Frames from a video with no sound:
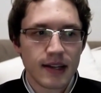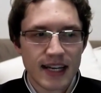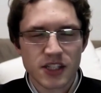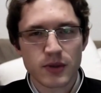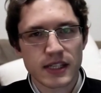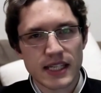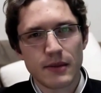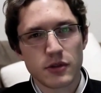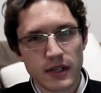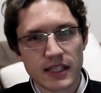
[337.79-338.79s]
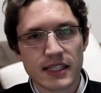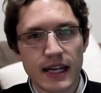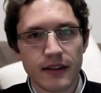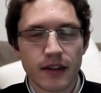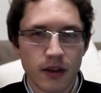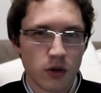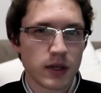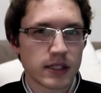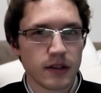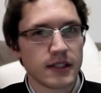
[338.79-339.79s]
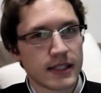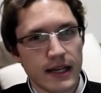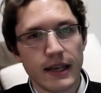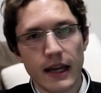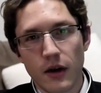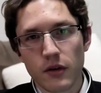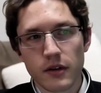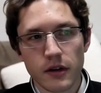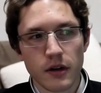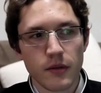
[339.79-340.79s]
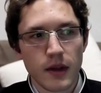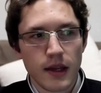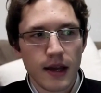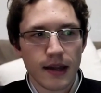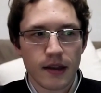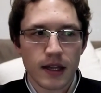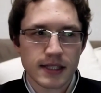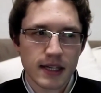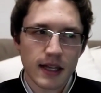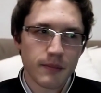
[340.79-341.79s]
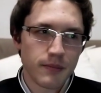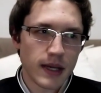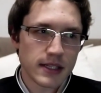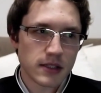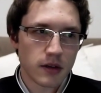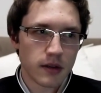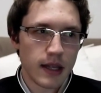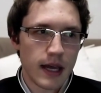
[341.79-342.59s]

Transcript: has to accept to an extent that they're always going to stand out, you know? And I say that based on